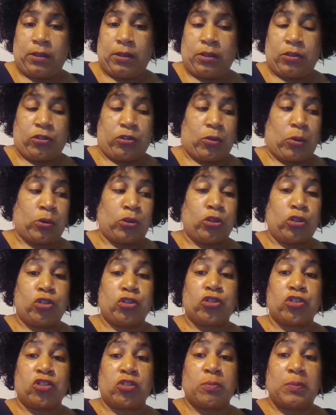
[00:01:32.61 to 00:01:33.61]
So you
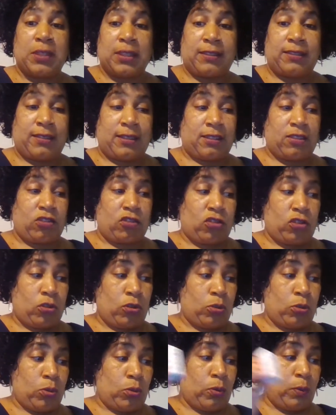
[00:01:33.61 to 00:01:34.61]
just mix this
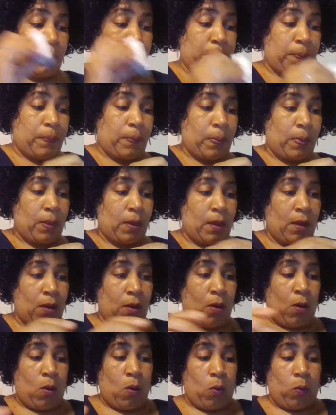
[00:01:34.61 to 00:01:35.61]
too
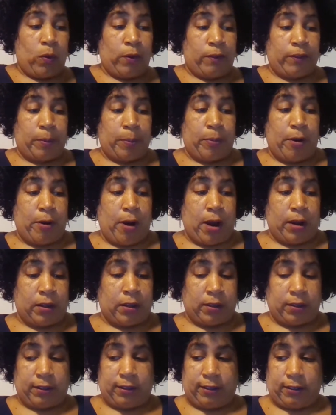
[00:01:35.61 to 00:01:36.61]
with the
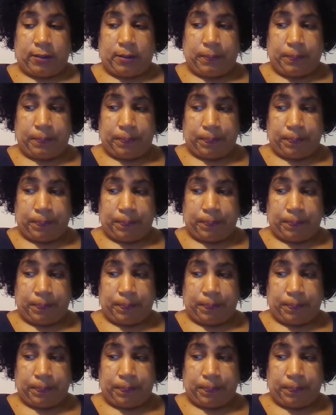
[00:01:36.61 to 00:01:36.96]
products.